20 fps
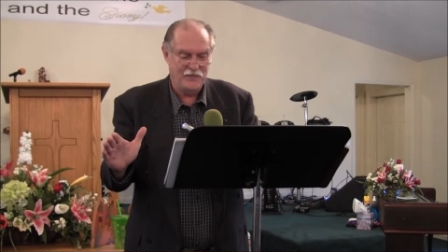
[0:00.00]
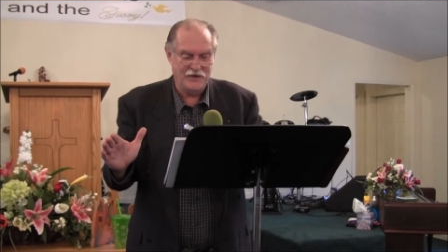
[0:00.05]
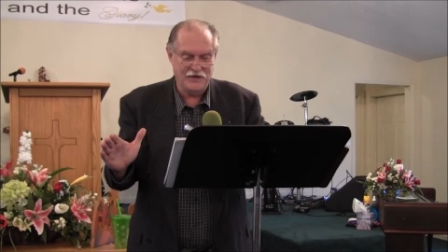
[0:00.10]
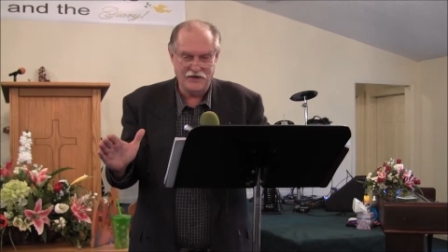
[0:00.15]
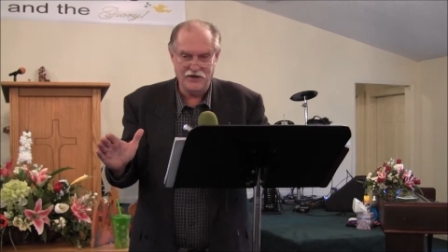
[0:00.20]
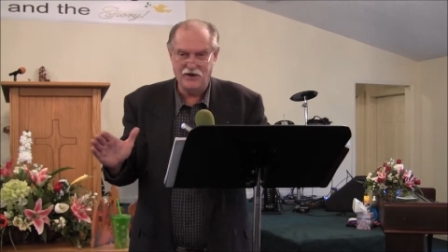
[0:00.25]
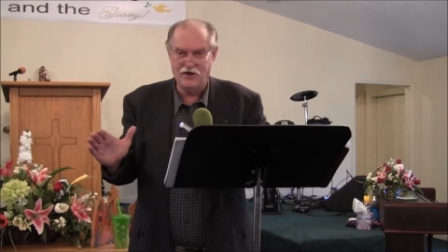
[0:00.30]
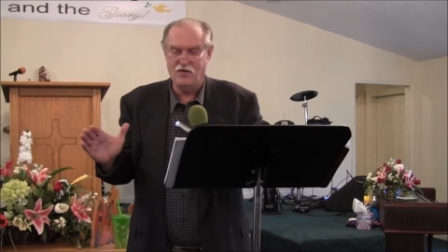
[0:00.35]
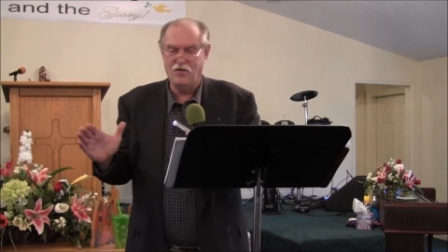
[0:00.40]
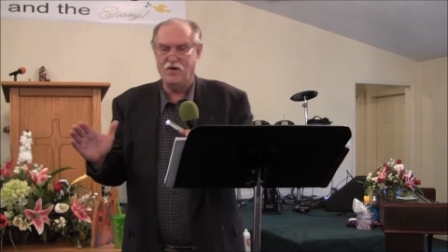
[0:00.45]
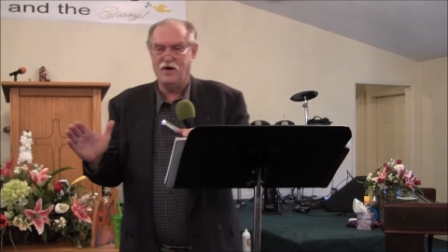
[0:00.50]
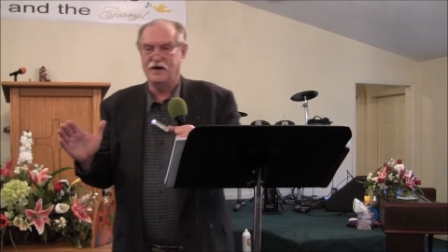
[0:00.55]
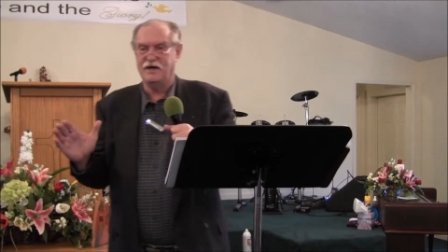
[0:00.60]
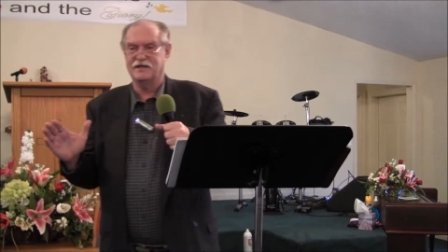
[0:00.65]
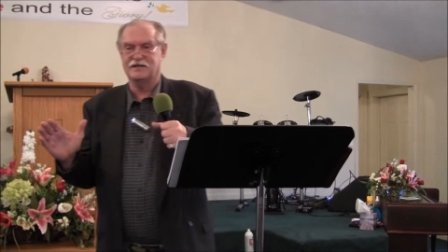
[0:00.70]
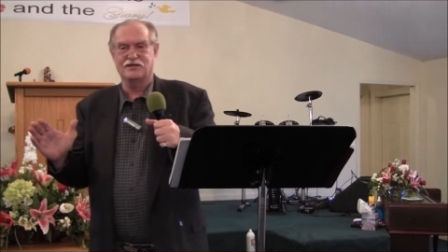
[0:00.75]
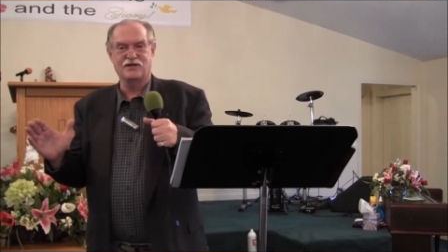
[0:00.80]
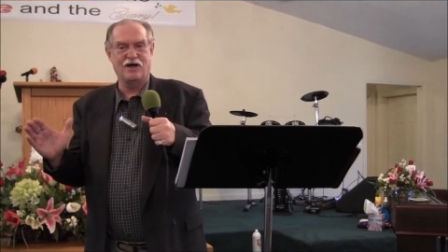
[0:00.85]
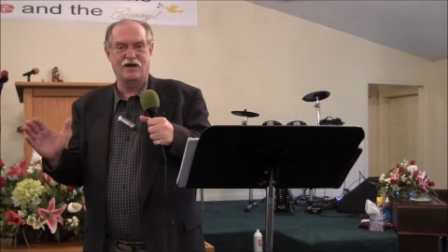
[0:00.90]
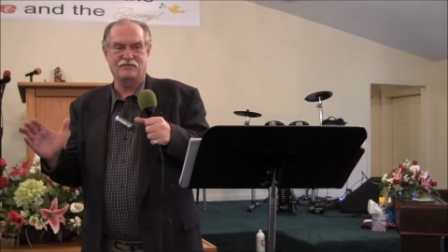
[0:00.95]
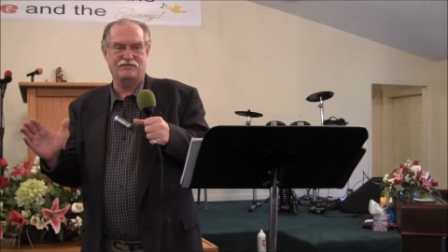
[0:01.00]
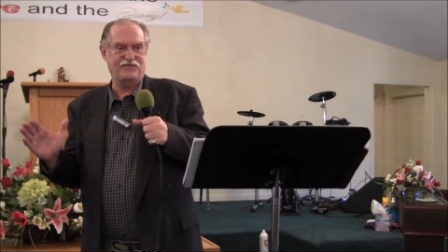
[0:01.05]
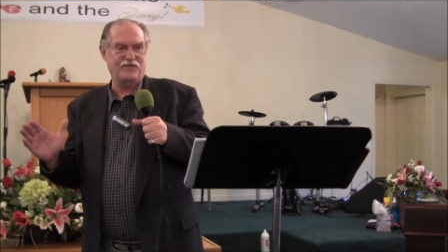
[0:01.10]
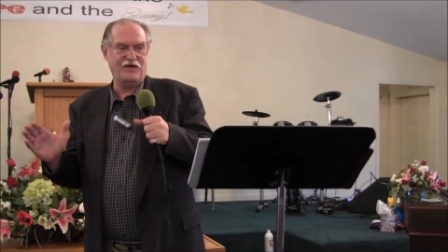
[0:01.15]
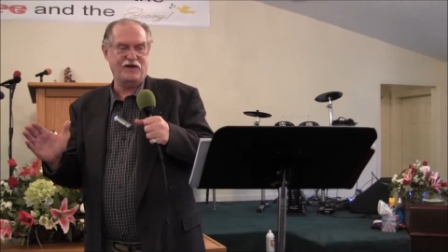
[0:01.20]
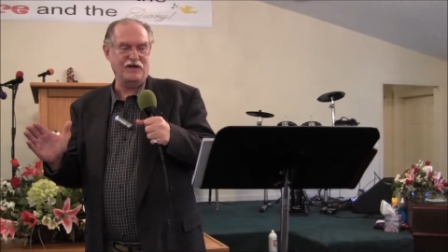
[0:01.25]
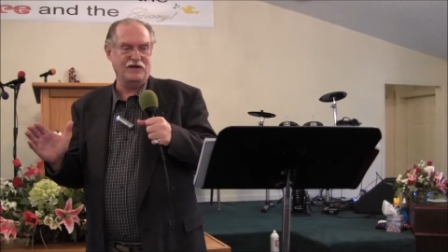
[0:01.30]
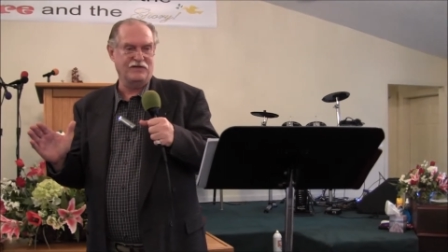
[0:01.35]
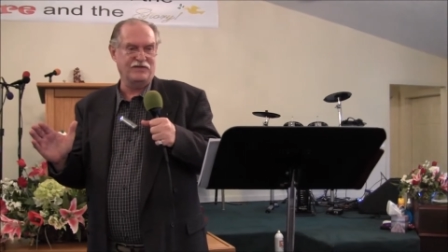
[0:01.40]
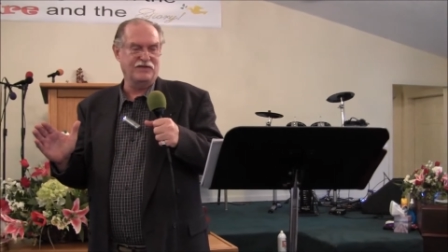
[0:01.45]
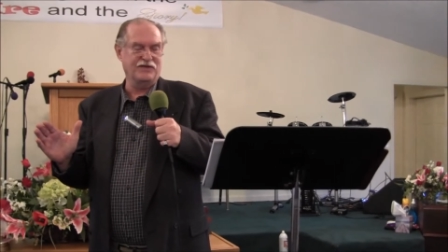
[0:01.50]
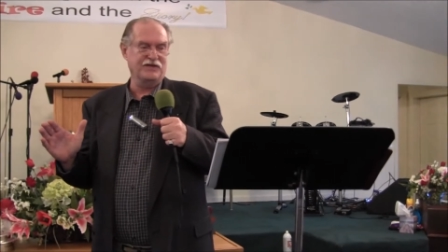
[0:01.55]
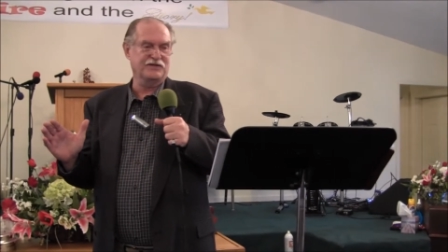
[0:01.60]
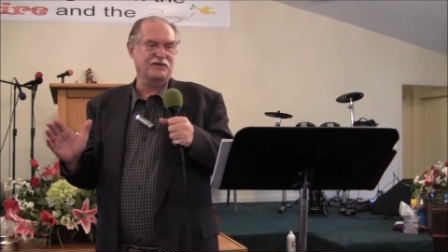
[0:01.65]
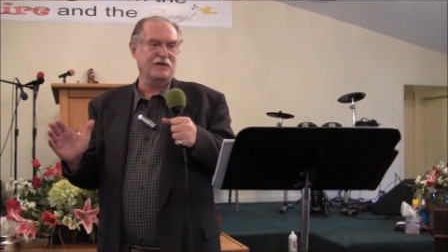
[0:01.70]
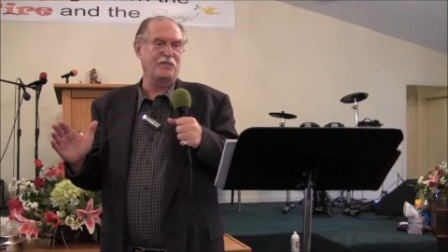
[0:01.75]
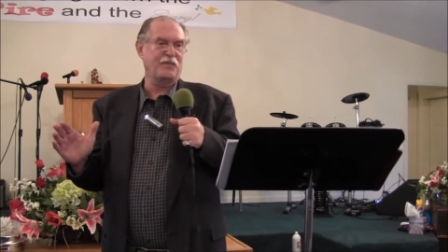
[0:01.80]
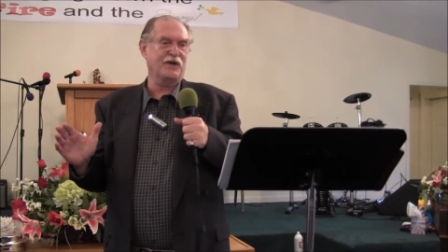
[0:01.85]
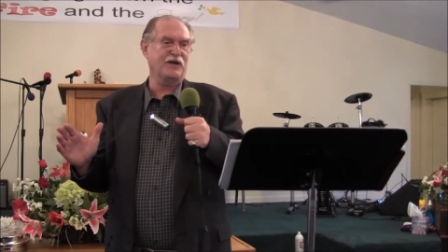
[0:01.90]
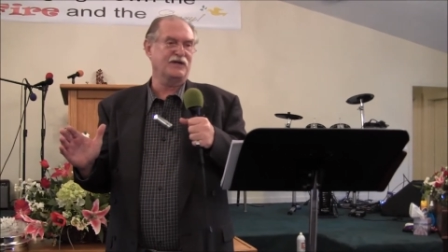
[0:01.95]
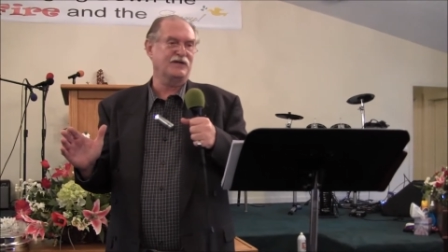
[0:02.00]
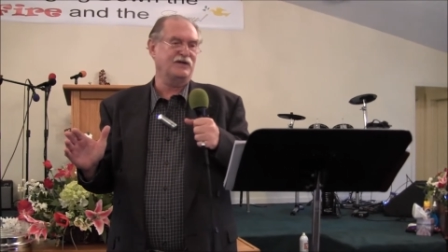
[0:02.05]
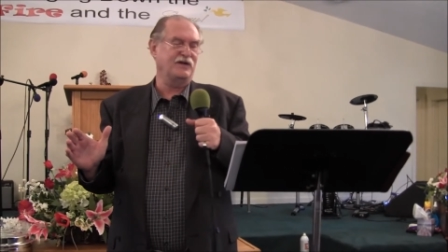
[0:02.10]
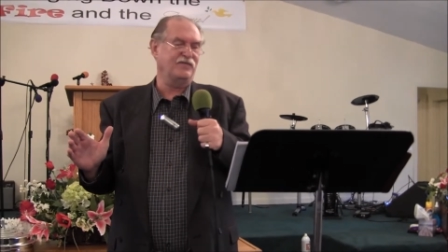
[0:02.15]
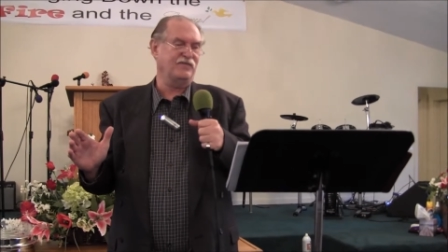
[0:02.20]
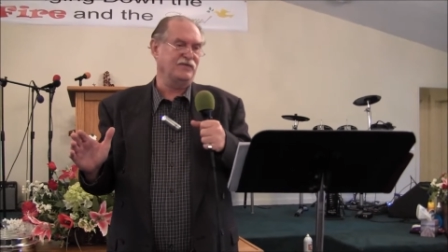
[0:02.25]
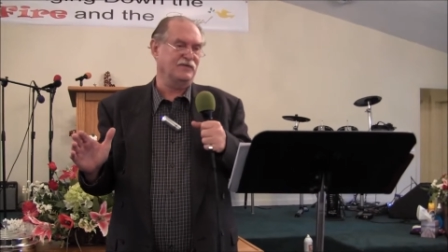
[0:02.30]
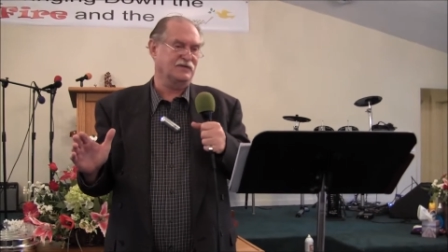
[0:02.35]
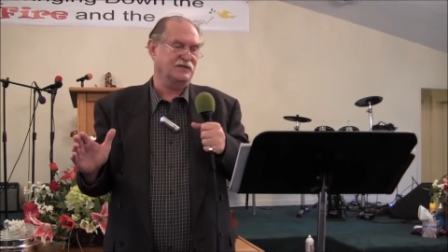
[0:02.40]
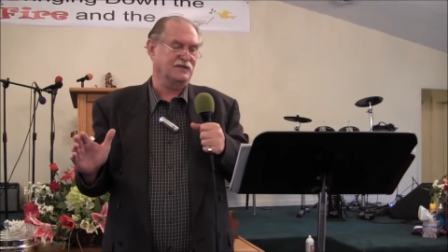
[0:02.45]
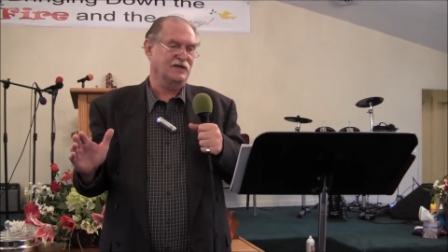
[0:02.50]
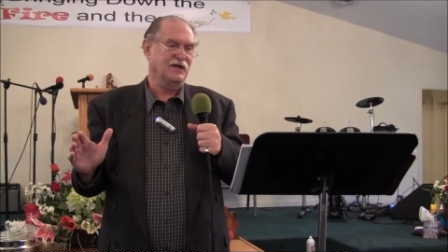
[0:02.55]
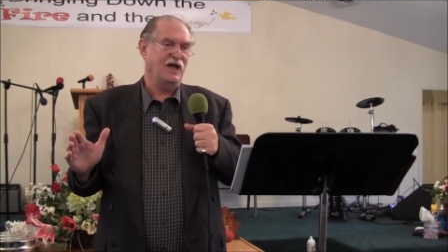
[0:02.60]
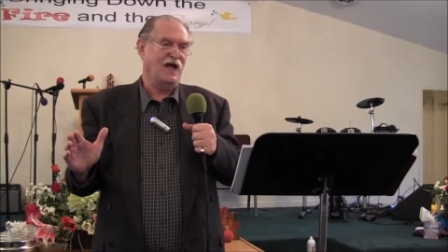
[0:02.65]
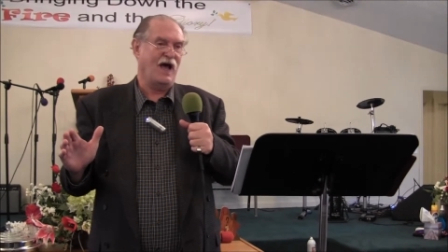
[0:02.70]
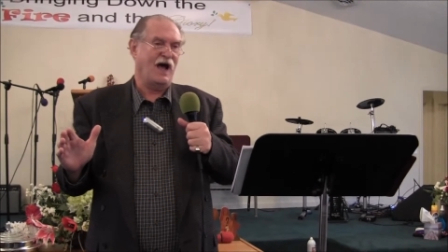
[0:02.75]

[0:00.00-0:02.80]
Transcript: But you know what? It's not faith. There's a big difference.